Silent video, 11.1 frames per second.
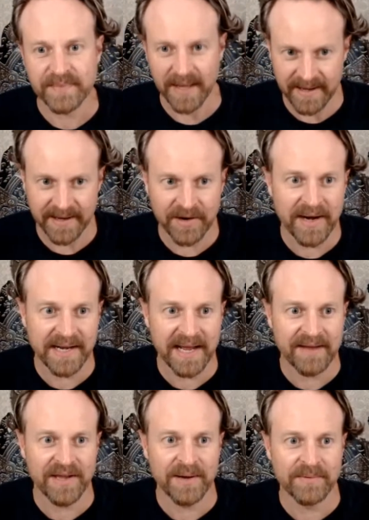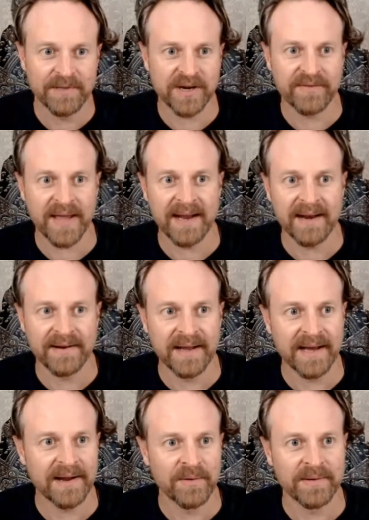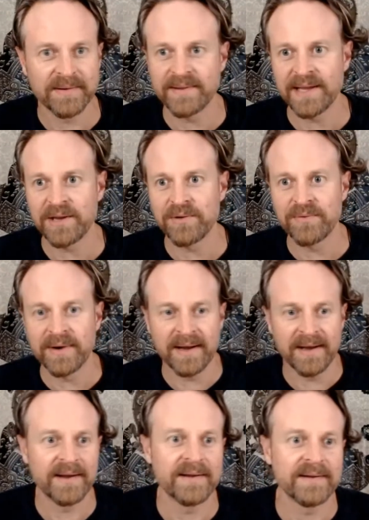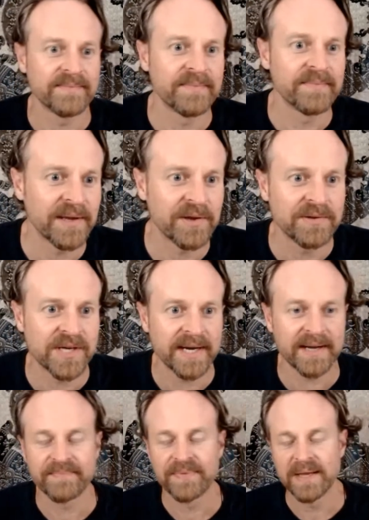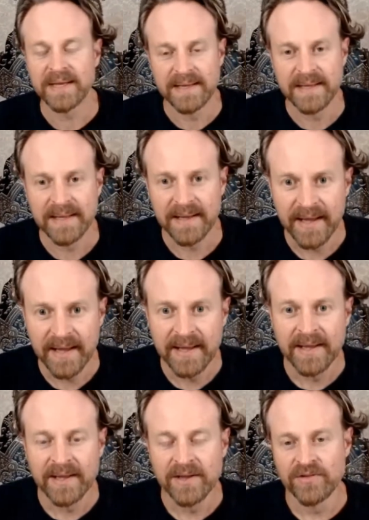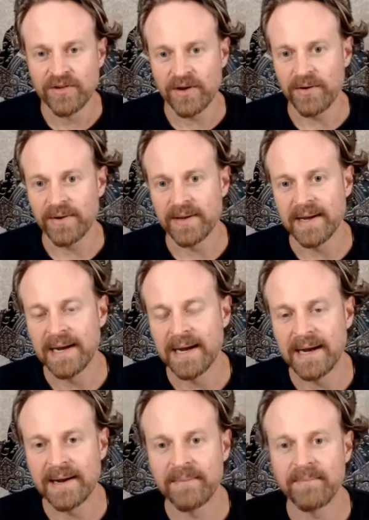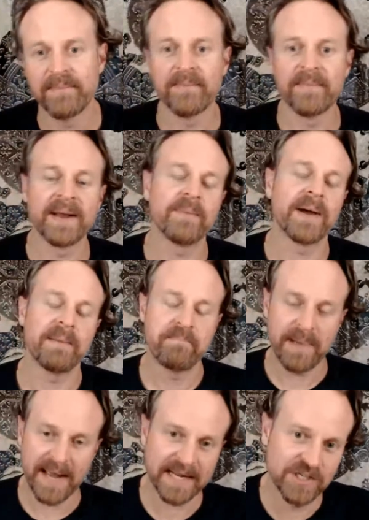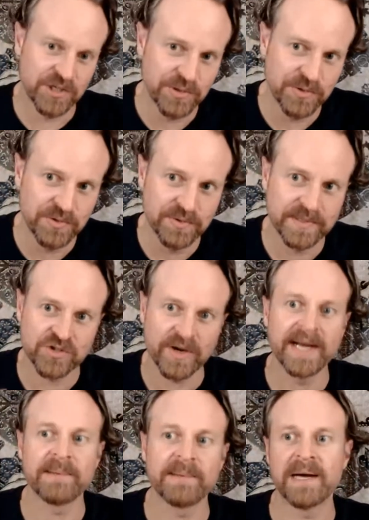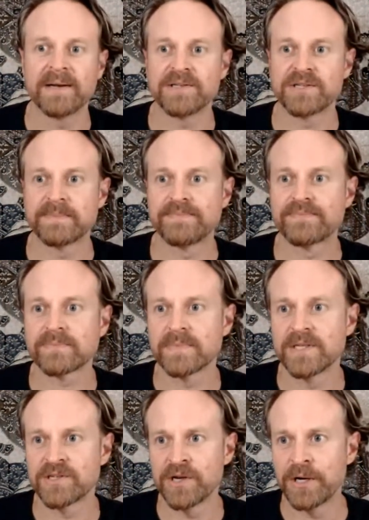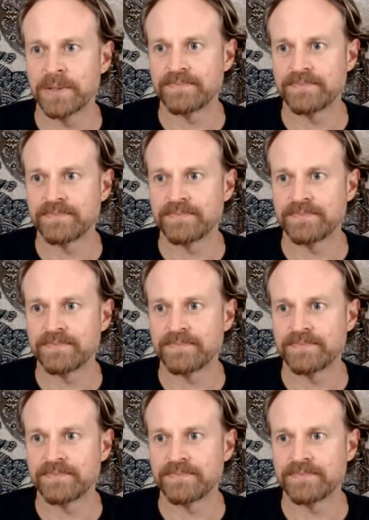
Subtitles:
great to have you here with us, Jive Cat, and thank you, Jake. So anyway, back to training partners. So